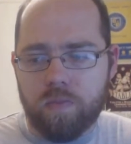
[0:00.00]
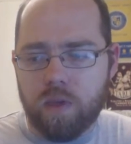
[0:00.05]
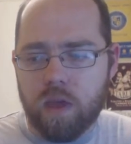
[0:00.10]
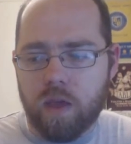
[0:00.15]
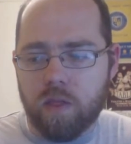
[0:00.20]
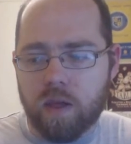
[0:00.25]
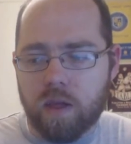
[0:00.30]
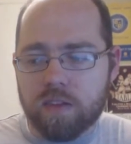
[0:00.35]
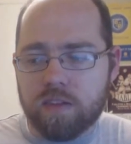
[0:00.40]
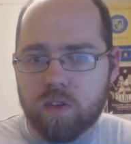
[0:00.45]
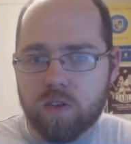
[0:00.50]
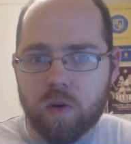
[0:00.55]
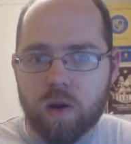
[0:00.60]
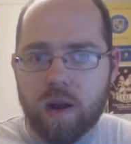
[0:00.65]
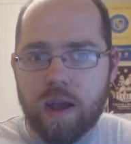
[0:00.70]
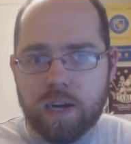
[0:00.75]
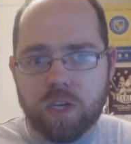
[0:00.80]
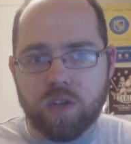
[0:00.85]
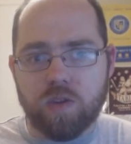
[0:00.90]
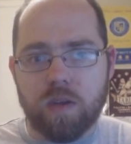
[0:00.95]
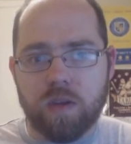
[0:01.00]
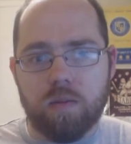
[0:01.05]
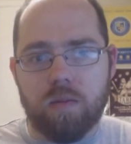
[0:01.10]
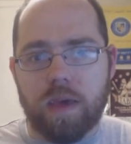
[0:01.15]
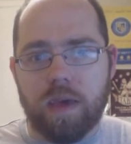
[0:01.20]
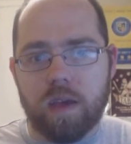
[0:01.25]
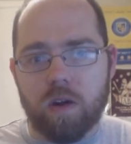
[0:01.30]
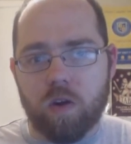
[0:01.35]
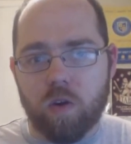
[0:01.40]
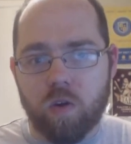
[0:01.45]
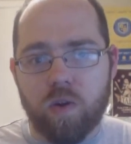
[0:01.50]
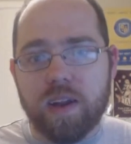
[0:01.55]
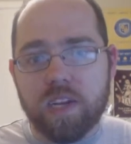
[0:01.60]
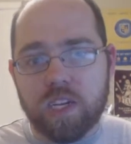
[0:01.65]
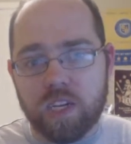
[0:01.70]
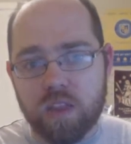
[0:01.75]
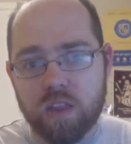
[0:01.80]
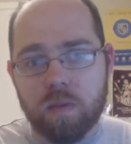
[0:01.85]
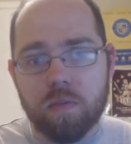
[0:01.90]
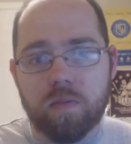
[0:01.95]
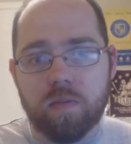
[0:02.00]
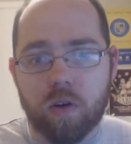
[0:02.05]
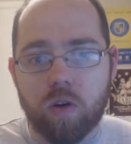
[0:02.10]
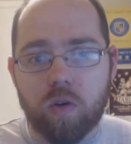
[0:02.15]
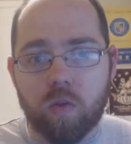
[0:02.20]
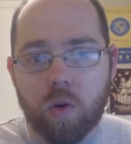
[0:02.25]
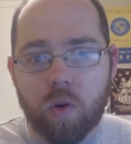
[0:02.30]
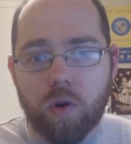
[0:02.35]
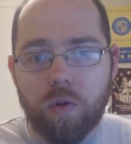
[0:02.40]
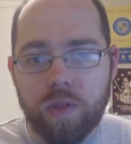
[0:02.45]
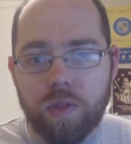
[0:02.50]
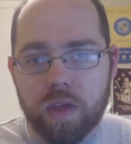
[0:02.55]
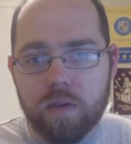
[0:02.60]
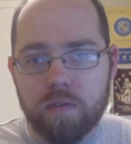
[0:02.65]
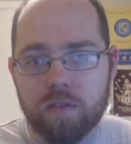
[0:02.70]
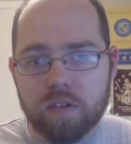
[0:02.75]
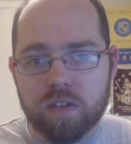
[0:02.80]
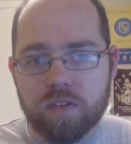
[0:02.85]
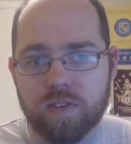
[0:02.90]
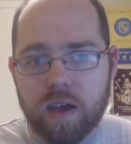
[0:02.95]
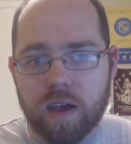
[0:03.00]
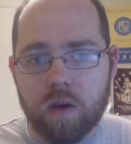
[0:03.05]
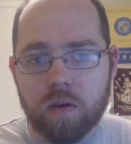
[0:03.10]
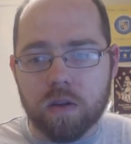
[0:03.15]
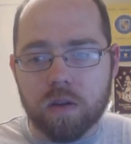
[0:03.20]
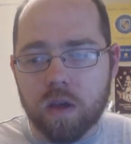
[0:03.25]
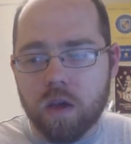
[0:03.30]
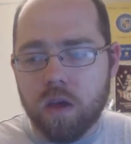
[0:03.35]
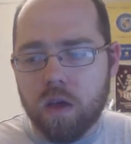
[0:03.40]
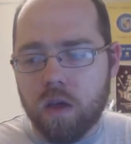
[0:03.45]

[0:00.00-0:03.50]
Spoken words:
unless you are actually like arranging them for a word that you've just found.